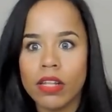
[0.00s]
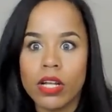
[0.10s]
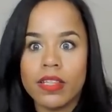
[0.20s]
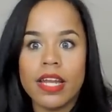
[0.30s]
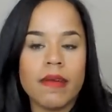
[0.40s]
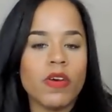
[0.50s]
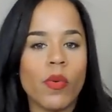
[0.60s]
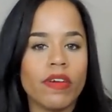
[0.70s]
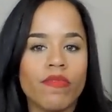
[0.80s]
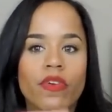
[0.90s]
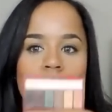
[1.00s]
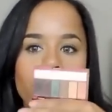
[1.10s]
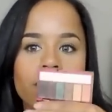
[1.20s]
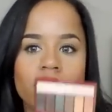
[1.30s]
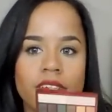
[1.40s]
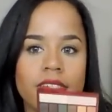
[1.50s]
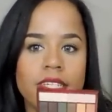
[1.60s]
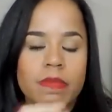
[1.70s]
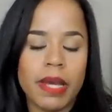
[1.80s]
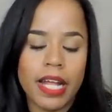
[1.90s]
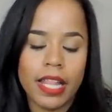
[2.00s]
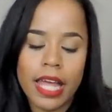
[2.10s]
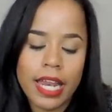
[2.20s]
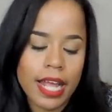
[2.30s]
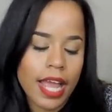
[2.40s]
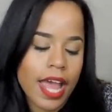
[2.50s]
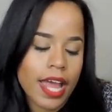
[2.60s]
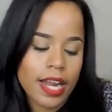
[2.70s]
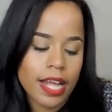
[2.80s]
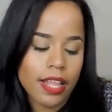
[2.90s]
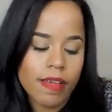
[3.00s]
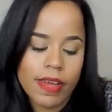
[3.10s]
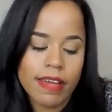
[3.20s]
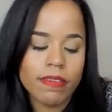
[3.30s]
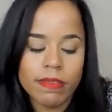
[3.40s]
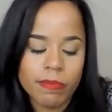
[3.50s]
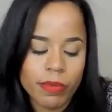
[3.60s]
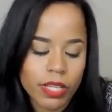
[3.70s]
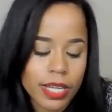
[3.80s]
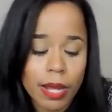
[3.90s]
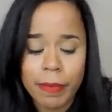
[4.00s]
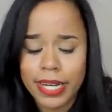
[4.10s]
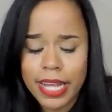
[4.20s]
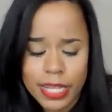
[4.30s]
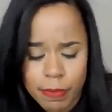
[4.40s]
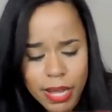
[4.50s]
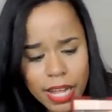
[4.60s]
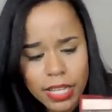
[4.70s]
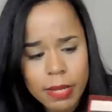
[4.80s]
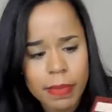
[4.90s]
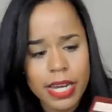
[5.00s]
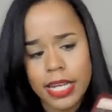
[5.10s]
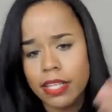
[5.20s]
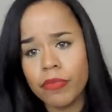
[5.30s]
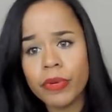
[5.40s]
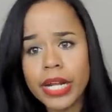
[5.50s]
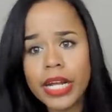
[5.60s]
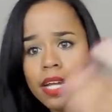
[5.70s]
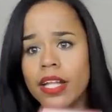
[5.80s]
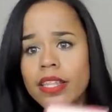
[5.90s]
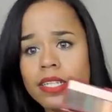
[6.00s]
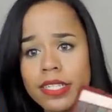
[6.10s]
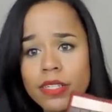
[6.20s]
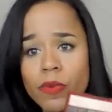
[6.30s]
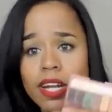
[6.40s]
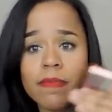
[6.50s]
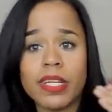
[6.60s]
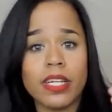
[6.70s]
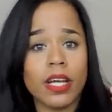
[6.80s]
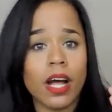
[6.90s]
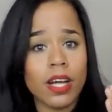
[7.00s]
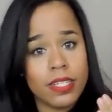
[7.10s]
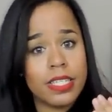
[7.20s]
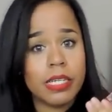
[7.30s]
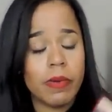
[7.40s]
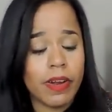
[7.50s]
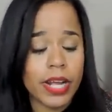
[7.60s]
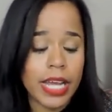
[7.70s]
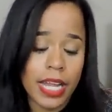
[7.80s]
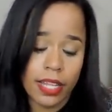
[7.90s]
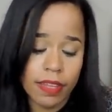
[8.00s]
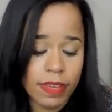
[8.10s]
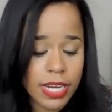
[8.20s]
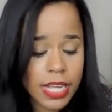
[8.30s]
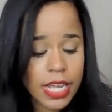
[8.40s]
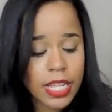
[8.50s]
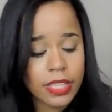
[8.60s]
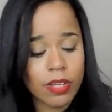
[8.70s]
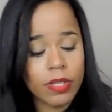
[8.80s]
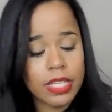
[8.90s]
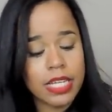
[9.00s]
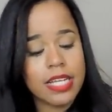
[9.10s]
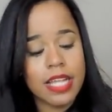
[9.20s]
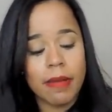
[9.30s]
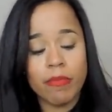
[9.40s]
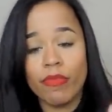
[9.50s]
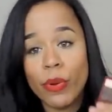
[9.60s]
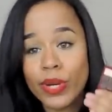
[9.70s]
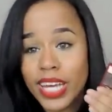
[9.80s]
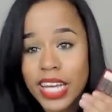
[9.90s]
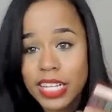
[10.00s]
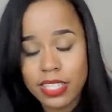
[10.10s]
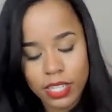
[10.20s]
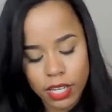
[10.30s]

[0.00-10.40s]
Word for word: look that I'm going for with just this palette and I love it. I haven't been pulling out my Naked palette, my Naked 3. This is what I've been honestly wearing and I love it. The only thing is I broke it.